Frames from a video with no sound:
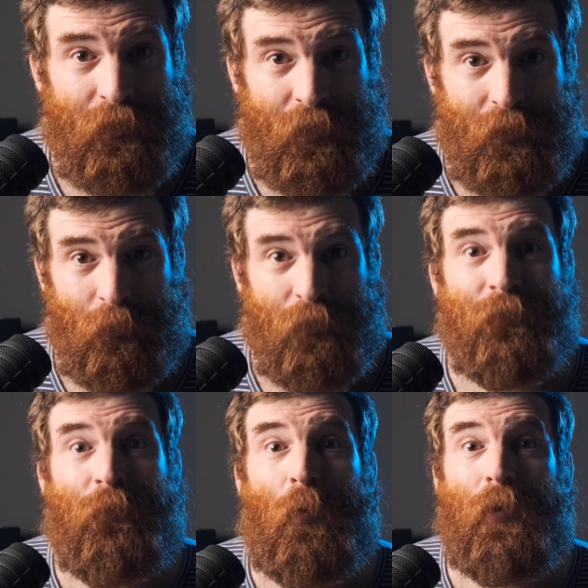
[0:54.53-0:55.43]
camera
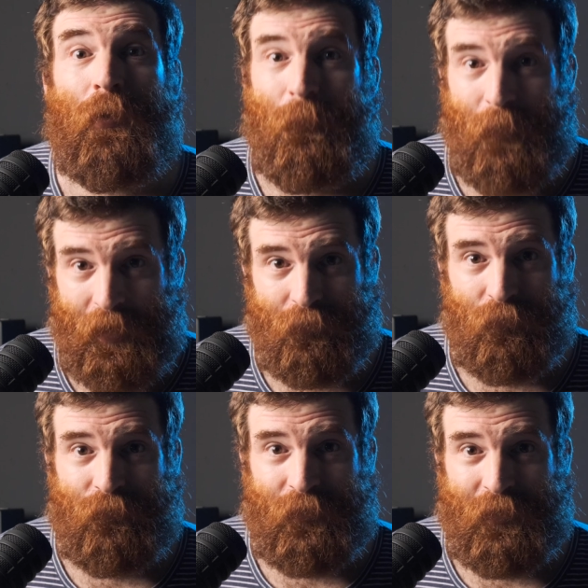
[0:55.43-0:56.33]
for
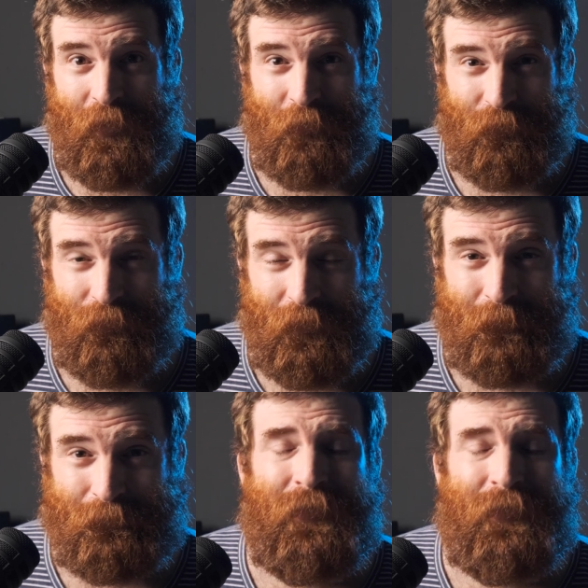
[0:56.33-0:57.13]
macro videography.